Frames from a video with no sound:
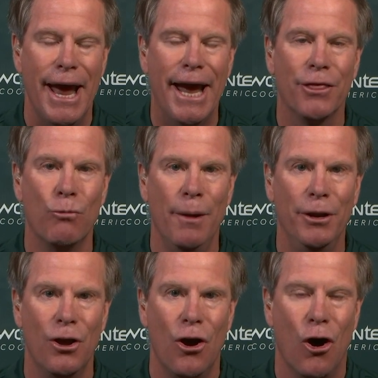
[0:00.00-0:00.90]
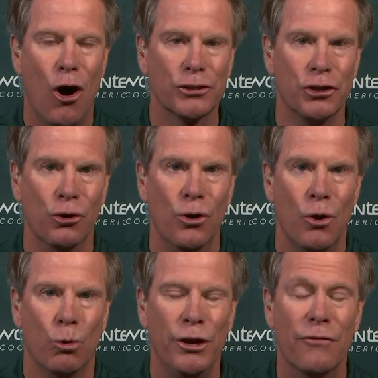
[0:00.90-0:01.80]
and the women. Also,
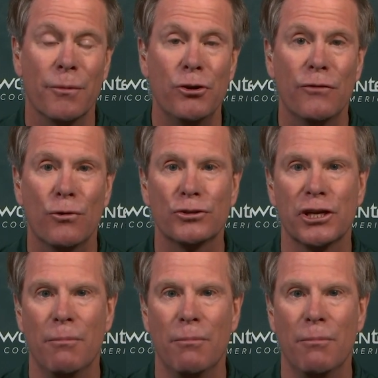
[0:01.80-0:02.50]
we'll hear from University